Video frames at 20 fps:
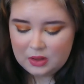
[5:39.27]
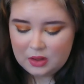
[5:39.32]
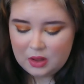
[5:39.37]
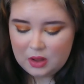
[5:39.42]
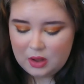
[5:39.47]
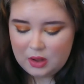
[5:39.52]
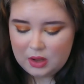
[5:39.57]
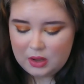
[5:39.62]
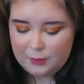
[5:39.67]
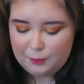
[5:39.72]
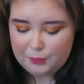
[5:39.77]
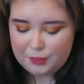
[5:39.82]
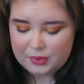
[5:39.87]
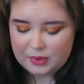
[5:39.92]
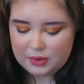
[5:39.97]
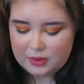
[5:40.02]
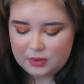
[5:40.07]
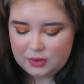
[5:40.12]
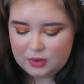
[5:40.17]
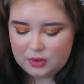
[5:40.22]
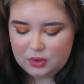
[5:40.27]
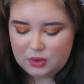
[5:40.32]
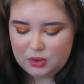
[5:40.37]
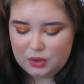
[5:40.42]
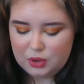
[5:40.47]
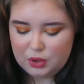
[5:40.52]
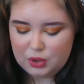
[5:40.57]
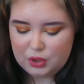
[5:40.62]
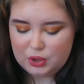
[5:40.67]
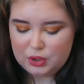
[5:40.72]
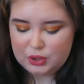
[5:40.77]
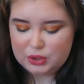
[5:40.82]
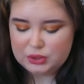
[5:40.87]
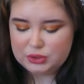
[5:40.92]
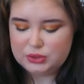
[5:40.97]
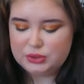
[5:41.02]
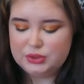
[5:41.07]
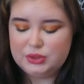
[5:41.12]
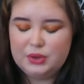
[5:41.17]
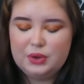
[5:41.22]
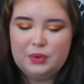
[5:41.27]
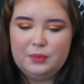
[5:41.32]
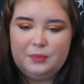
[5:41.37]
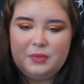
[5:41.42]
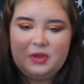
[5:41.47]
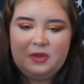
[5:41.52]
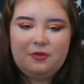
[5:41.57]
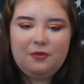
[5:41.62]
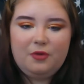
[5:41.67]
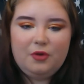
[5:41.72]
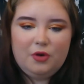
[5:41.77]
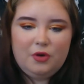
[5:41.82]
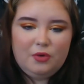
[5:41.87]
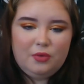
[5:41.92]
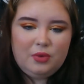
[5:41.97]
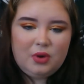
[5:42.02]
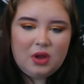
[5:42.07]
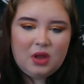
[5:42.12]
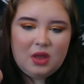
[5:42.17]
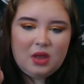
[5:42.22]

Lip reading: up on my phone.